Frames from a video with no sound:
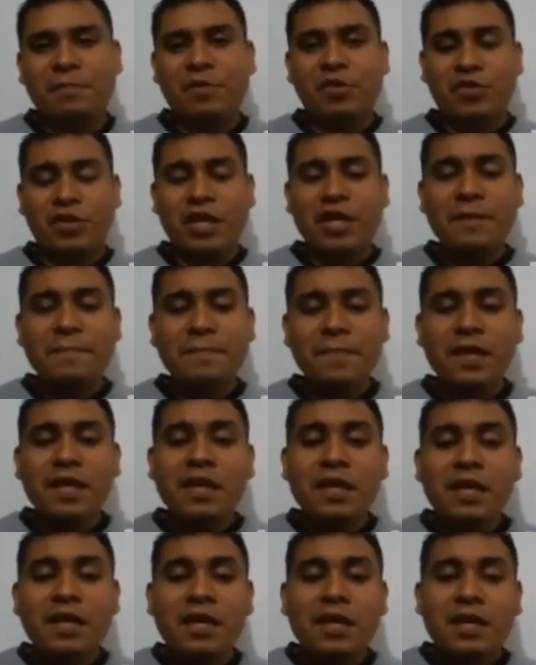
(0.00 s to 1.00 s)
Okay?
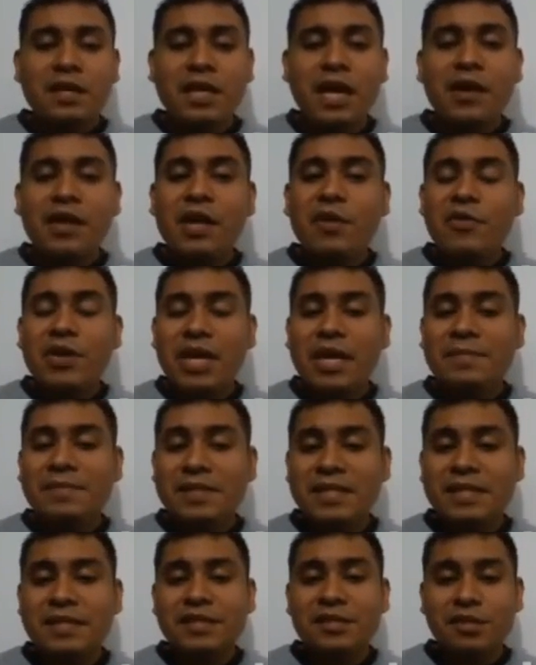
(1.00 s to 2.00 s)
Now that we have
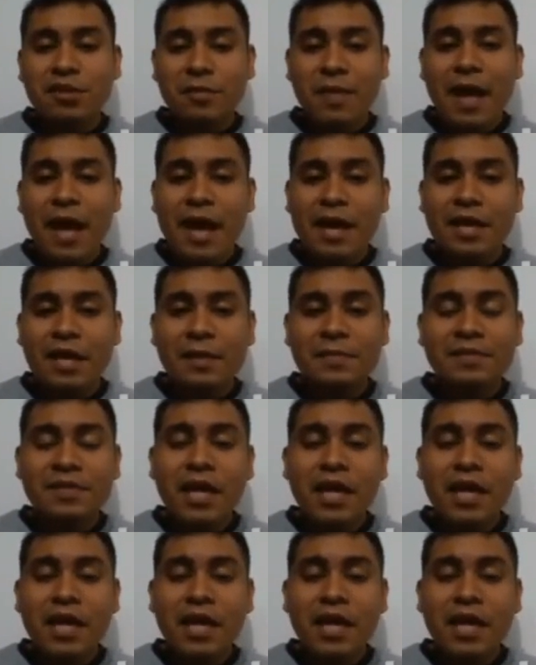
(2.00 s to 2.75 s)
seen some items,